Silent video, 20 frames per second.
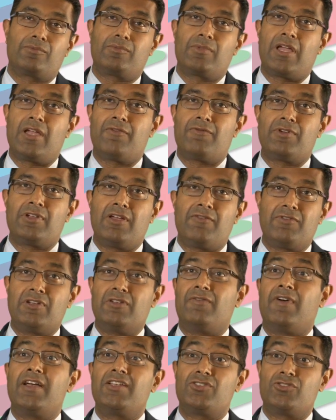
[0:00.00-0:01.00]
every, every
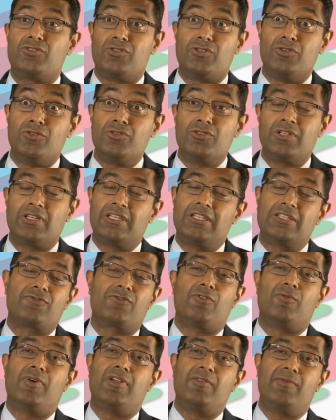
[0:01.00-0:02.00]
device you're using is
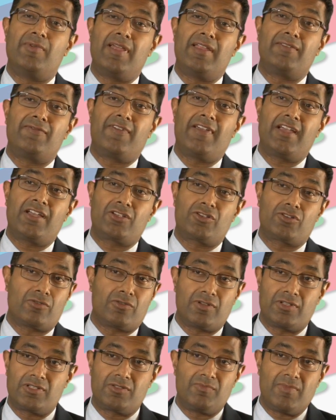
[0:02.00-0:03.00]
from one
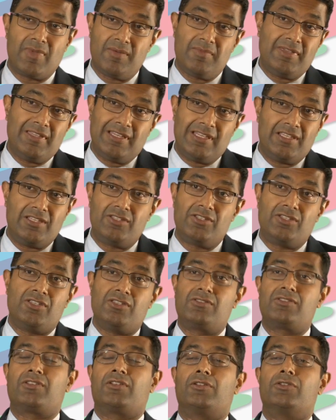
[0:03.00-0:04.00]
manufacturer, it may be an
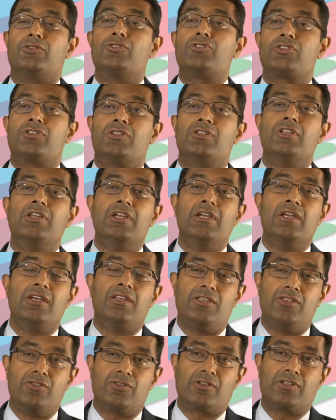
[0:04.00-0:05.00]
easy solution
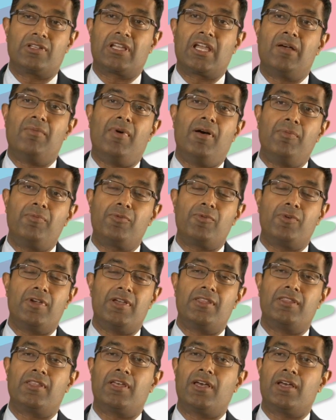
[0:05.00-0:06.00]
that you can come up
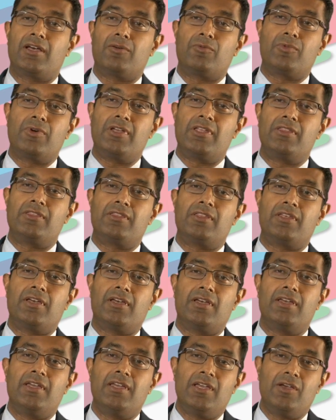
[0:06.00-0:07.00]
with uh, with, uh,
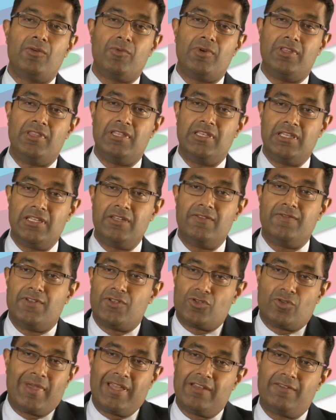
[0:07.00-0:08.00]
with the
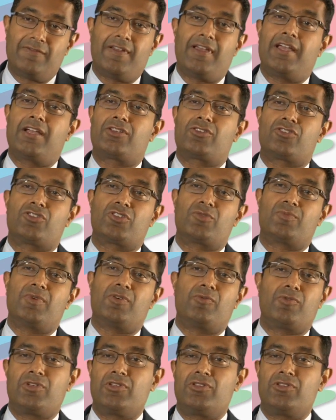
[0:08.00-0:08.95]
individual manufacturers. But we're